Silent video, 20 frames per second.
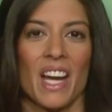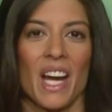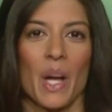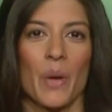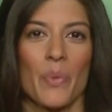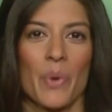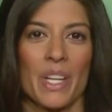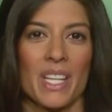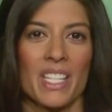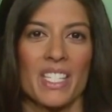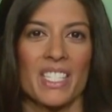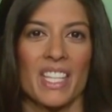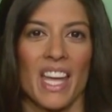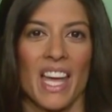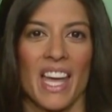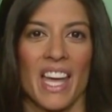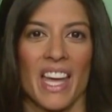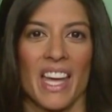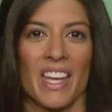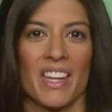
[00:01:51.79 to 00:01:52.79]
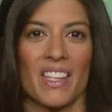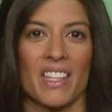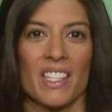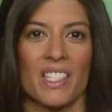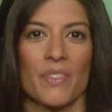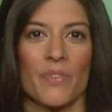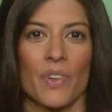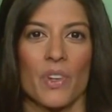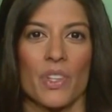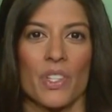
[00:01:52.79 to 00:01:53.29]
I wanted to add,
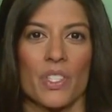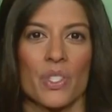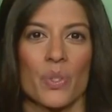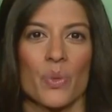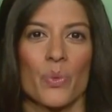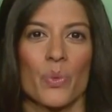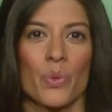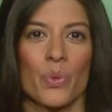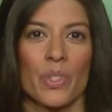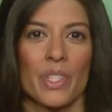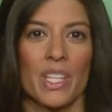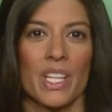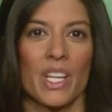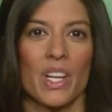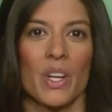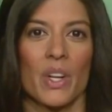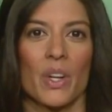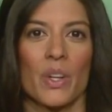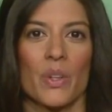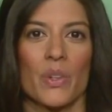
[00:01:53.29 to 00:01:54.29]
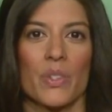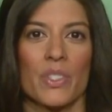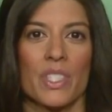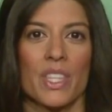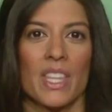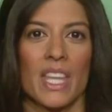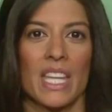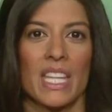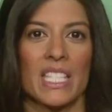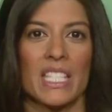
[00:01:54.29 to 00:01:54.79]
as far as the ruling goes,
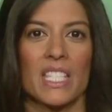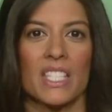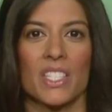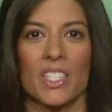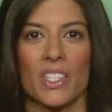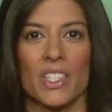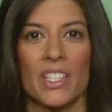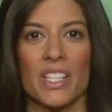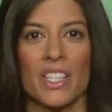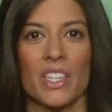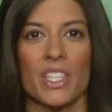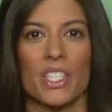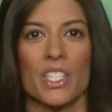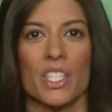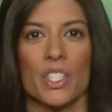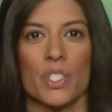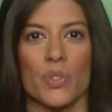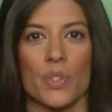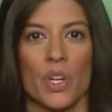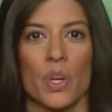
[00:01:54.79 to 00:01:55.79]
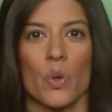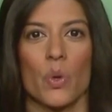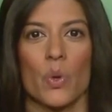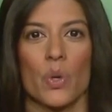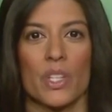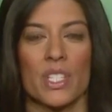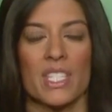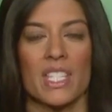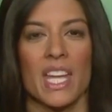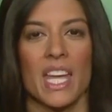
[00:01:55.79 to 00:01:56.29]
that it's still in the district
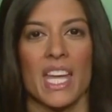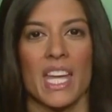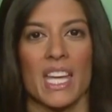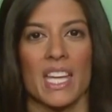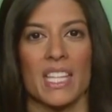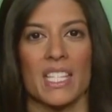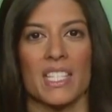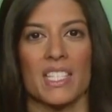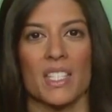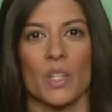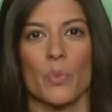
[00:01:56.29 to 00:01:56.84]
court's hands.